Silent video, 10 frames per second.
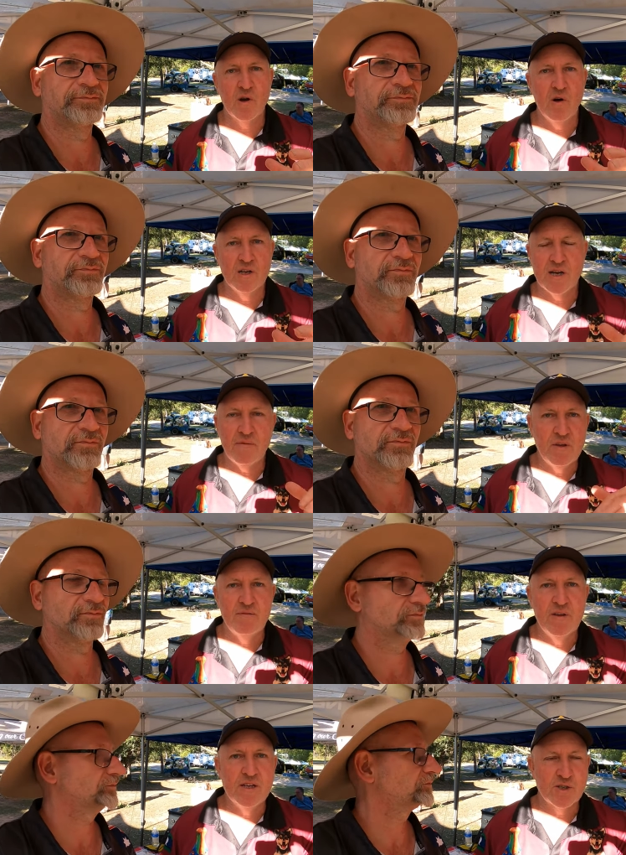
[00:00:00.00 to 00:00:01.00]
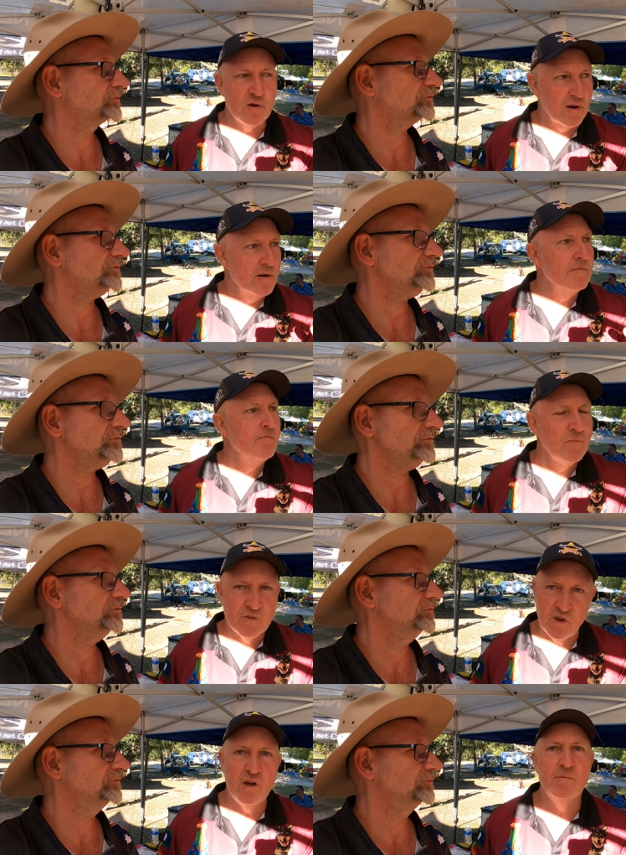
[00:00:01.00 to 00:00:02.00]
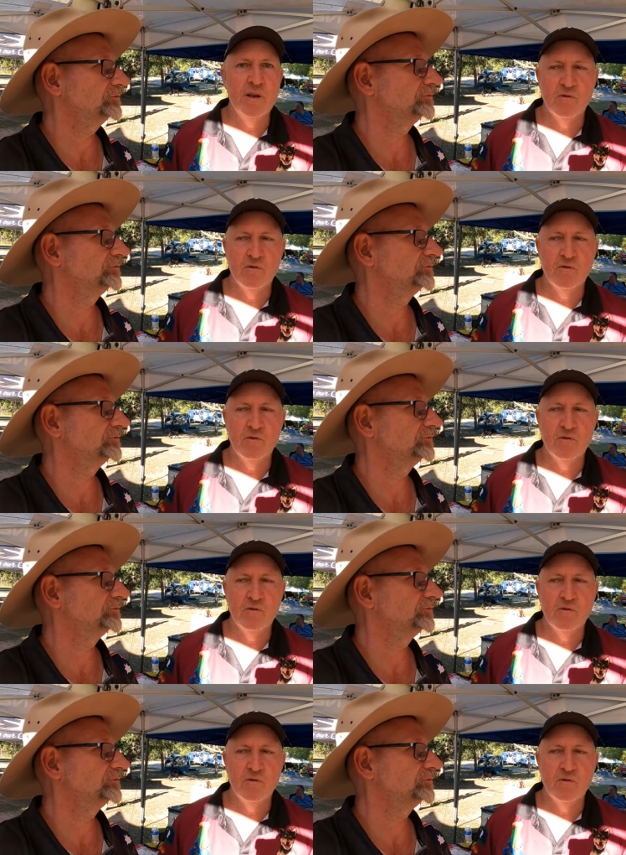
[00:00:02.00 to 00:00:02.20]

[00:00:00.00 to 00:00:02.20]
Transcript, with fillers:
Speaker 1: them, guys. After you finish cooking, turn them